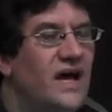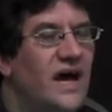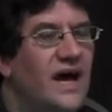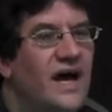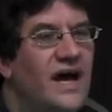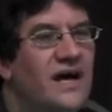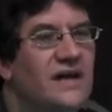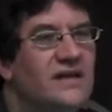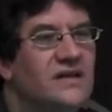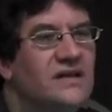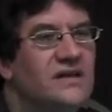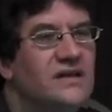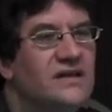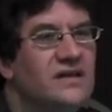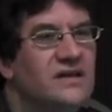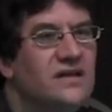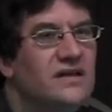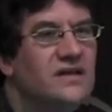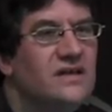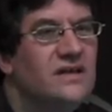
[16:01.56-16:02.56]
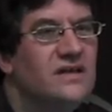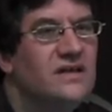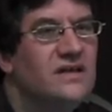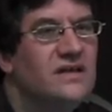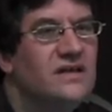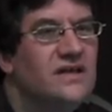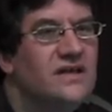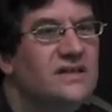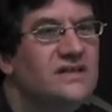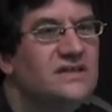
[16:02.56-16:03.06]
that
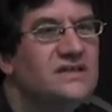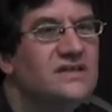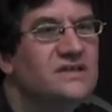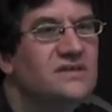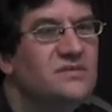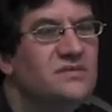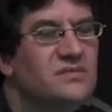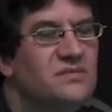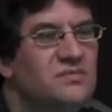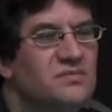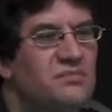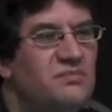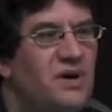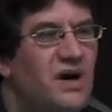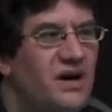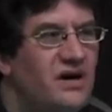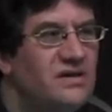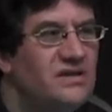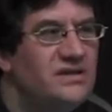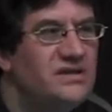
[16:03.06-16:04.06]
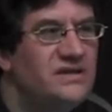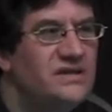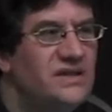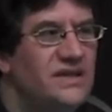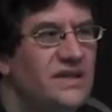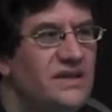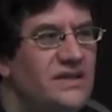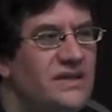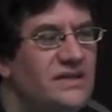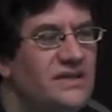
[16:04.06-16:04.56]
this
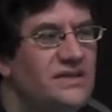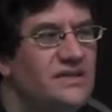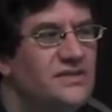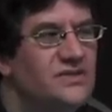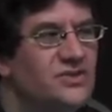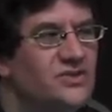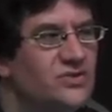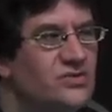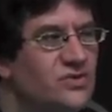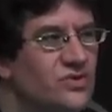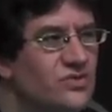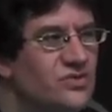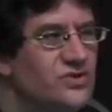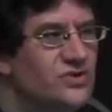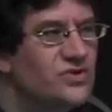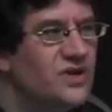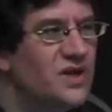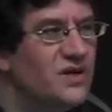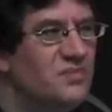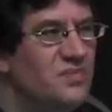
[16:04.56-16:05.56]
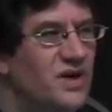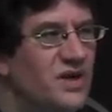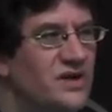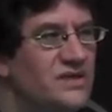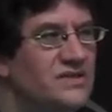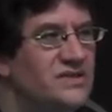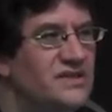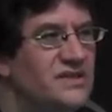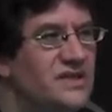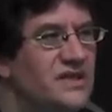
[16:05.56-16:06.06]
policy, this drone strike
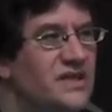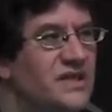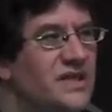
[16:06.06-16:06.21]
policy,